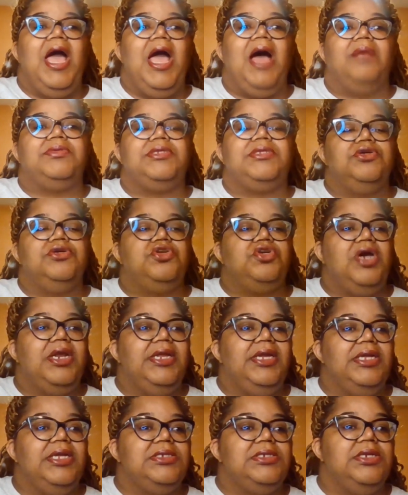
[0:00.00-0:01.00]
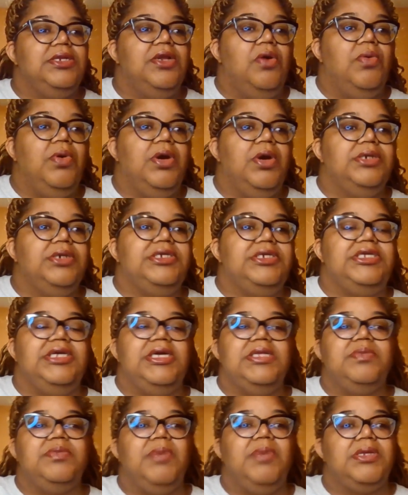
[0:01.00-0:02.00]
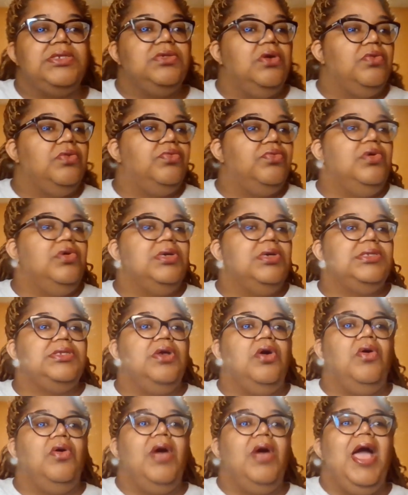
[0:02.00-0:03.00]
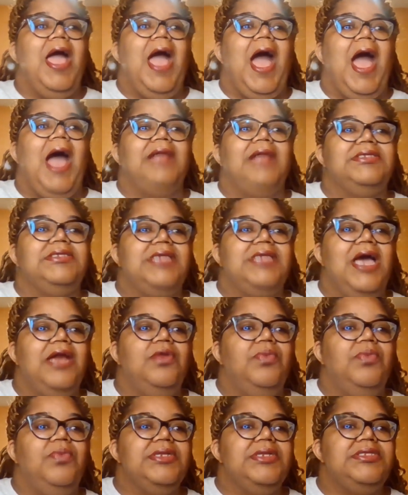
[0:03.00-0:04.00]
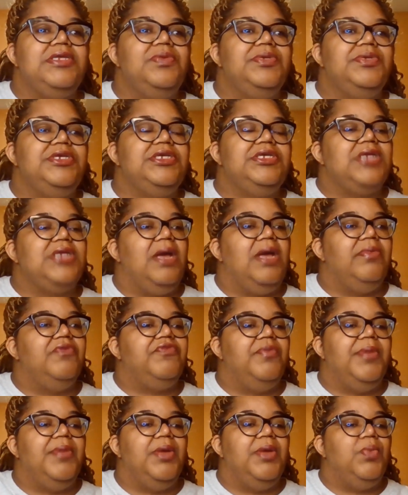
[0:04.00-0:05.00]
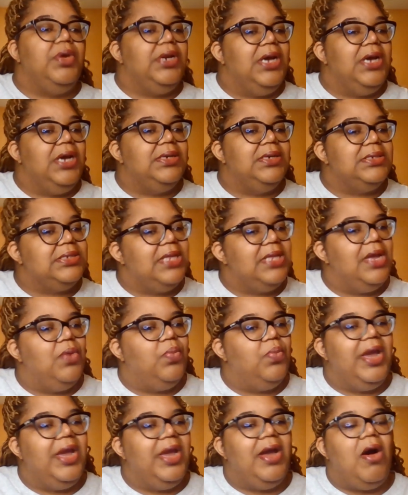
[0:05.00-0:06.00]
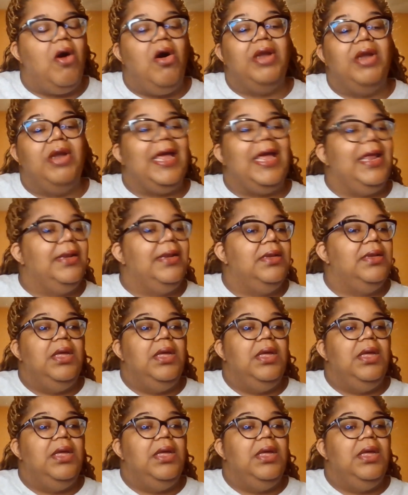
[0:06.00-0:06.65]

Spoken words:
I'm still trying to get to know her. She is my soror, so I just kind of want to see where she's coming from and want to understand where all that